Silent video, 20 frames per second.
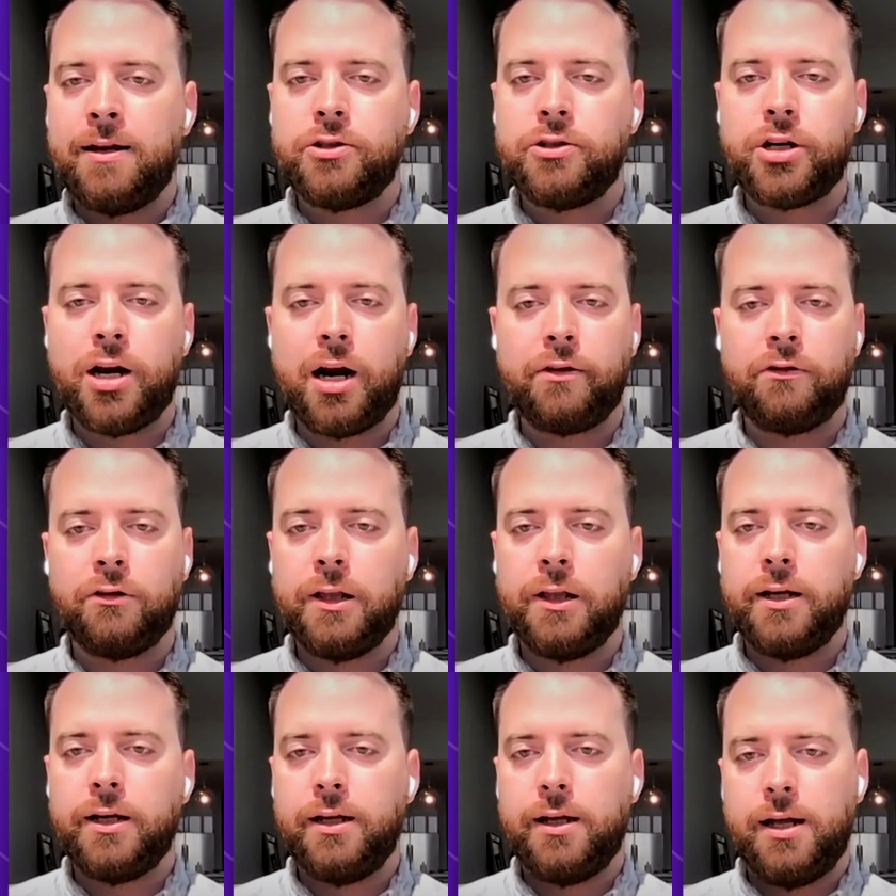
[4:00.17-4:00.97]

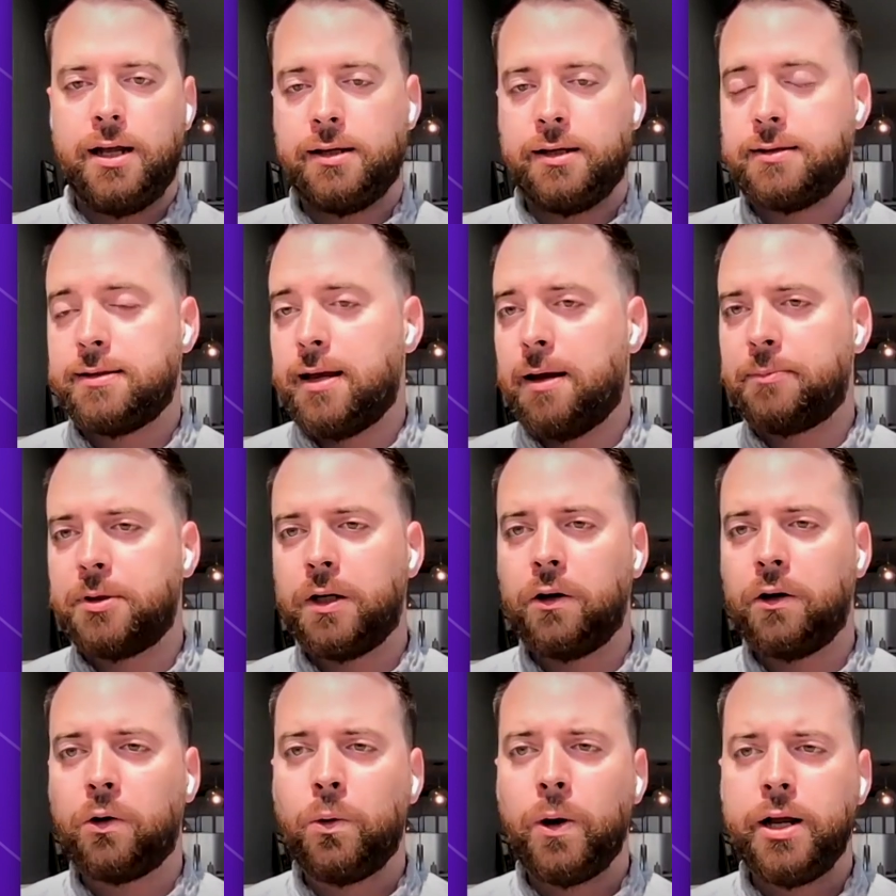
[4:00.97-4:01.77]
generally accepted
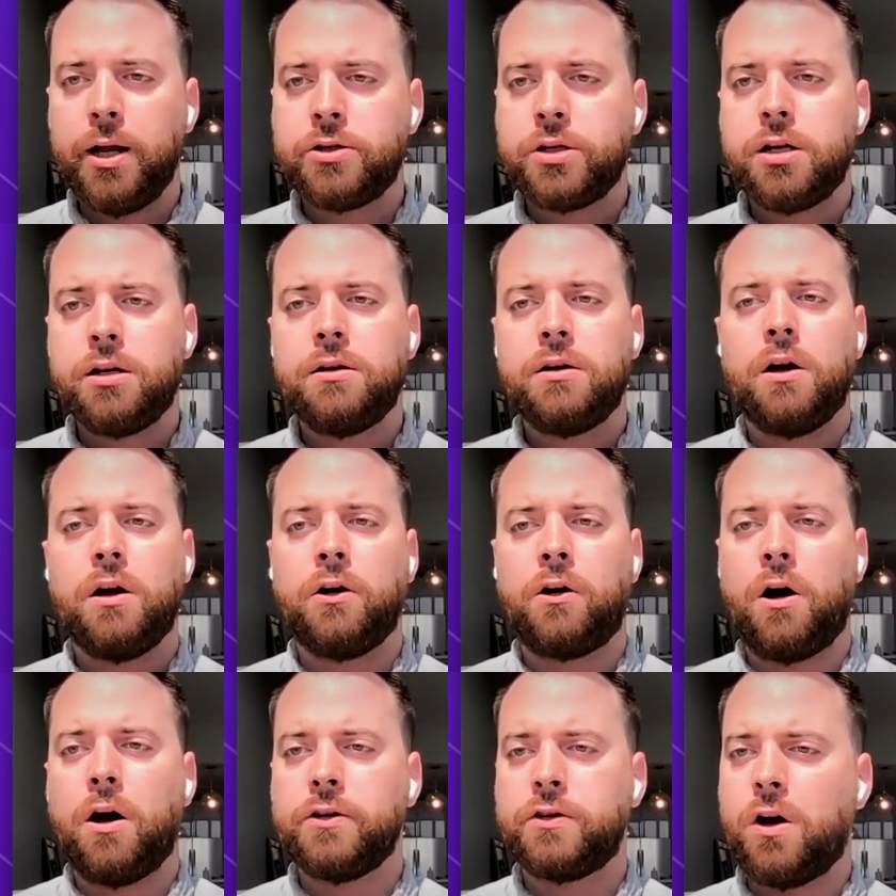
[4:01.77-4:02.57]
equation
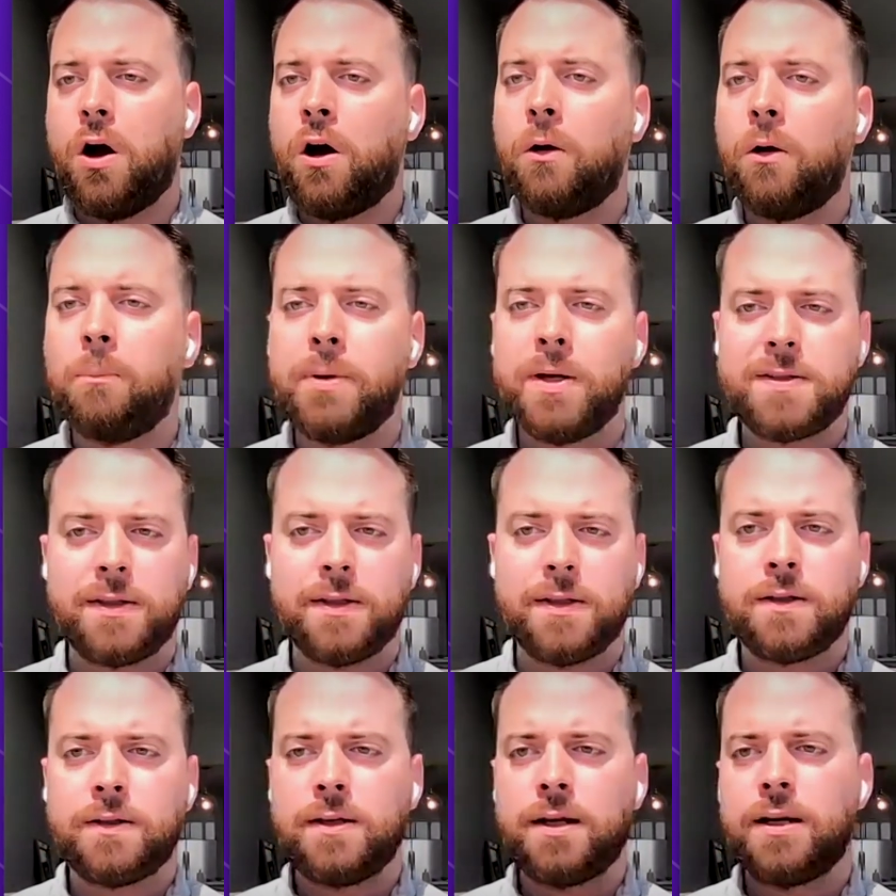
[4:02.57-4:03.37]
across all
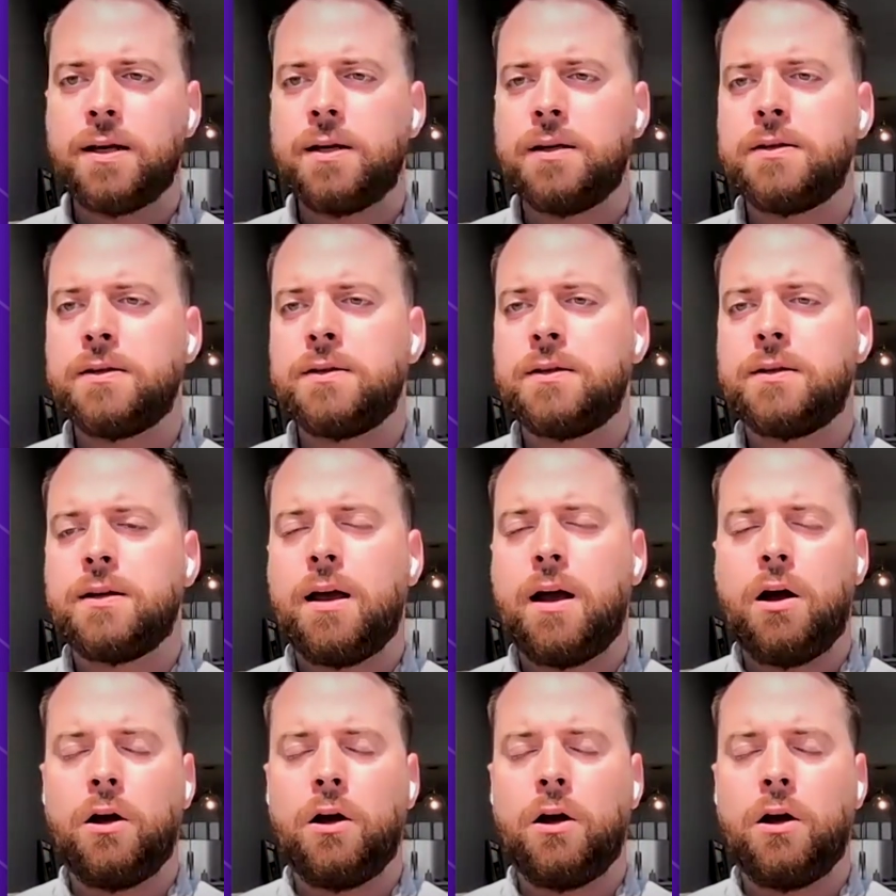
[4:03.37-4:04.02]
businesses,